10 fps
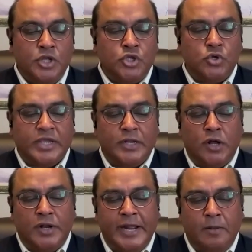you
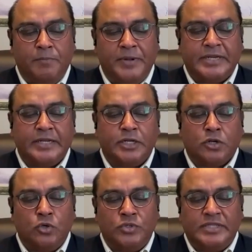cannot help but
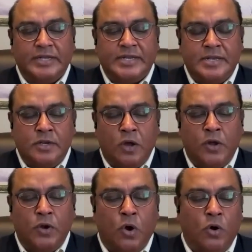conclude that
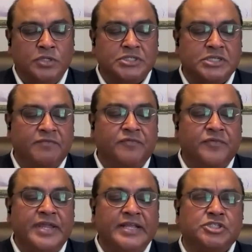not all
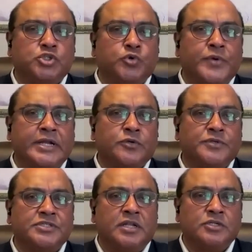suffering is direct
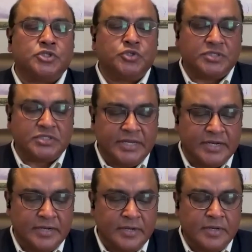result to
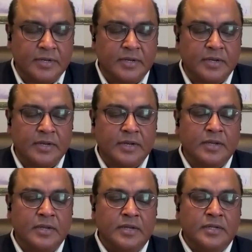sin.
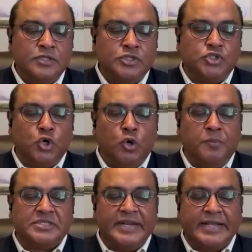
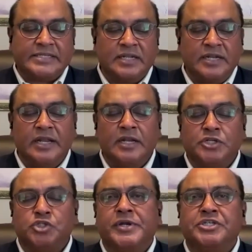Job is an excellent
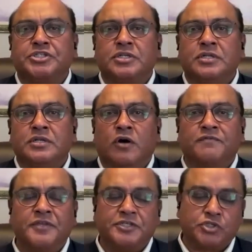illustration
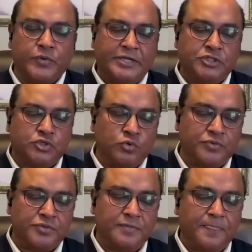of this great
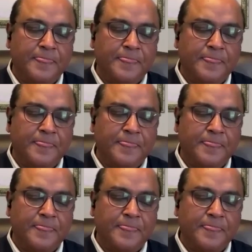truth.